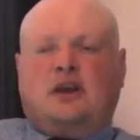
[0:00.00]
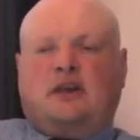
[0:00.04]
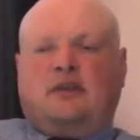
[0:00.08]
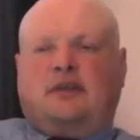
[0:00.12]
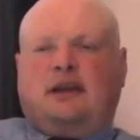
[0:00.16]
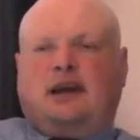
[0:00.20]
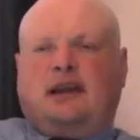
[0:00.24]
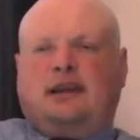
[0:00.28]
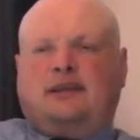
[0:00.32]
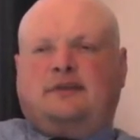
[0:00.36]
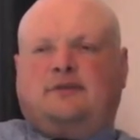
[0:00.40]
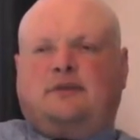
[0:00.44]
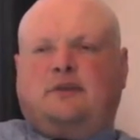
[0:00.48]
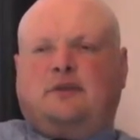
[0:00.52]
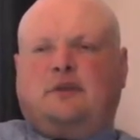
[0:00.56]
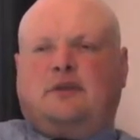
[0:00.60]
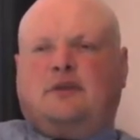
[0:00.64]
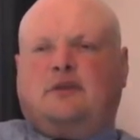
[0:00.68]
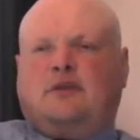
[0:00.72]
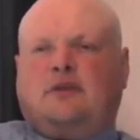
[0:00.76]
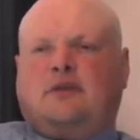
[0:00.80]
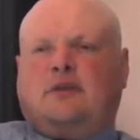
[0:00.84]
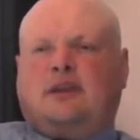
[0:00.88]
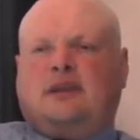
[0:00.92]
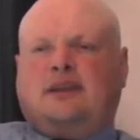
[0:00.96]
That is
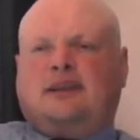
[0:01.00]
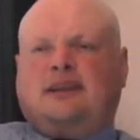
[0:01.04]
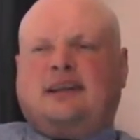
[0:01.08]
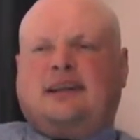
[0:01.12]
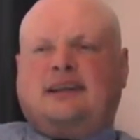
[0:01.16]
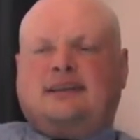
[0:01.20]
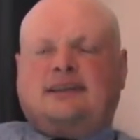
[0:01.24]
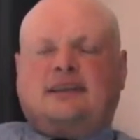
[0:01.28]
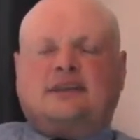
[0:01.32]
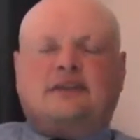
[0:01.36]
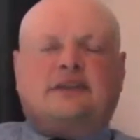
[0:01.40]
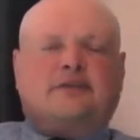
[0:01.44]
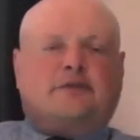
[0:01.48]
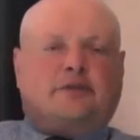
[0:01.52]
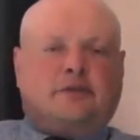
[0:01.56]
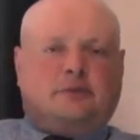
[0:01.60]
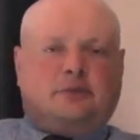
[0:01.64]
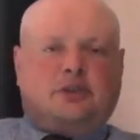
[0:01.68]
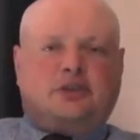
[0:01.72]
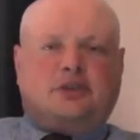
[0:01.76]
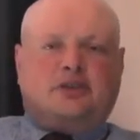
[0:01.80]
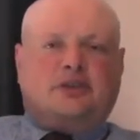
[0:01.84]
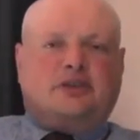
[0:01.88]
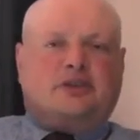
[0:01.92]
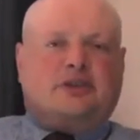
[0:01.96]
actually very
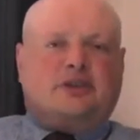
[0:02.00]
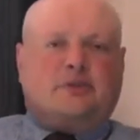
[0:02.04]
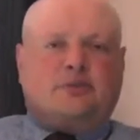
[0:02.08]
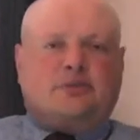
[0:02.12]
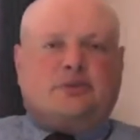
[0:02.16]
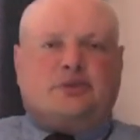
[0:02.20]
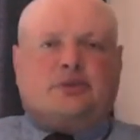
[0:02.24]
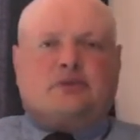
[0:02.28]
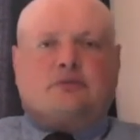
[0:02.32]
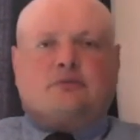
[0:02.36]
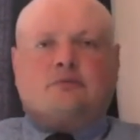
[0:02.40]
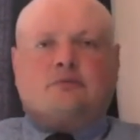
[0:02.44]
much an assumption.